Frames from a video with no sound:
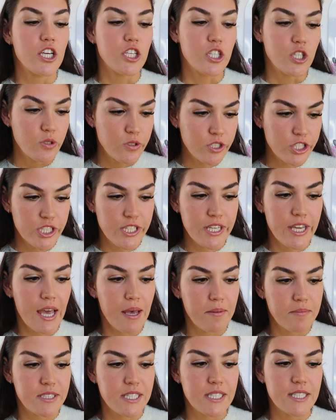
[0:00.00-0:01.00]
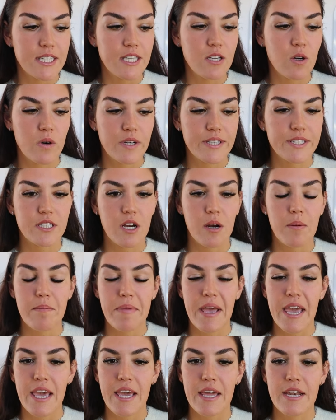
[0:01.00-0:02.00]
Usually MCT oils are
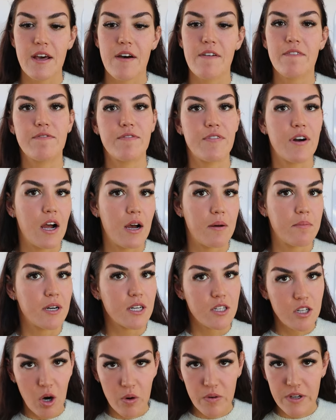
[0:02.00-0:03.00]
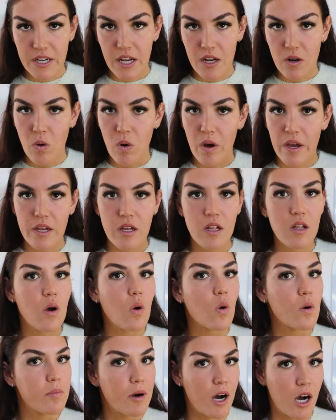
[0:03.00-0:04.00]
made from coconut oil
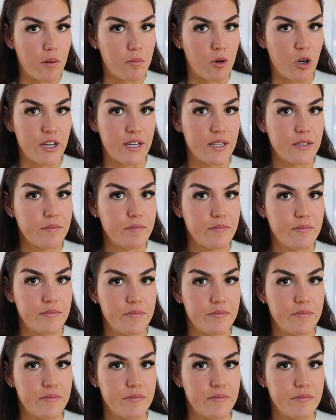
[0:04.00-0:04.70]
or palm oil.